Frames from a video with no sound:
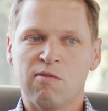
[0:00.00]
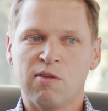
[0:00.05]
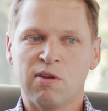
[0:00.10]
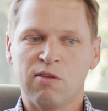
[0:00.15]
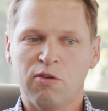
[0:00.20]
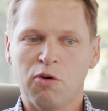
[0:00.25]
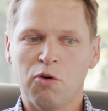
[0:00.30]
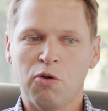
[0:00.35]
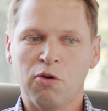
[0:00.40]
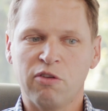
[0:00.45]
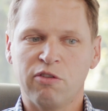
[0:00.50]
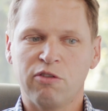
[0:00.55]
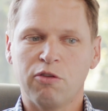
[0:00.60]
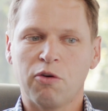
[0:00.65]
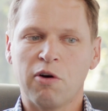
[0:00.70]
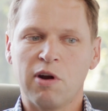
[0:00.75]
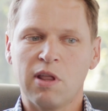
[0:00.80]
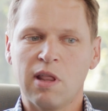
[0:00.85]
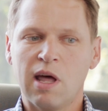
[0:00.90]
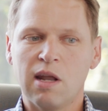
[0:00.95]
even told a
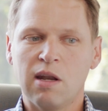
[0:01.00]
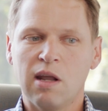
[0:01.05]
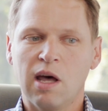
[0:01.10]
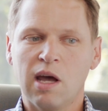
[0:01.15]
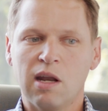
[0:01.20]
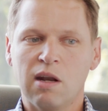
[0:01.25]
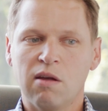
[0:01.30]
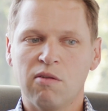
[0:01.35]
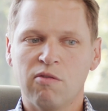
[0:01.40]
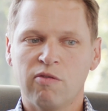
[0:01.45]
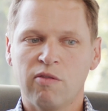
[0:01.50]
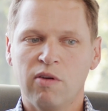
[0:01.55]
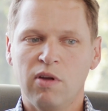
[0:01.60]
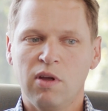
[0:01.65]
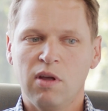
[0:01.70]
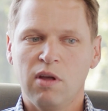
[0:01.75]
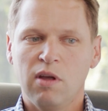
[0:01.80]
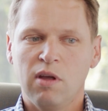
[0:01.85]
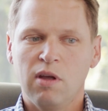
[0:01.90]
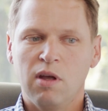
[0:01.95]
story that night of,
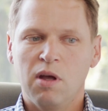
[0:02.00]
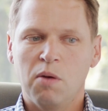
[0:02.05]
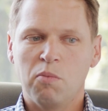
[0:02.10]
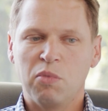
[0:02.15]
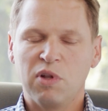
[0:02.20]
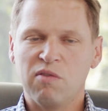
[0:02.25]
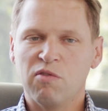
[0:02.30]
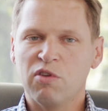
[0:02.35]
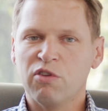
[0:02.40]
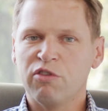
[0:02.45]
I believe,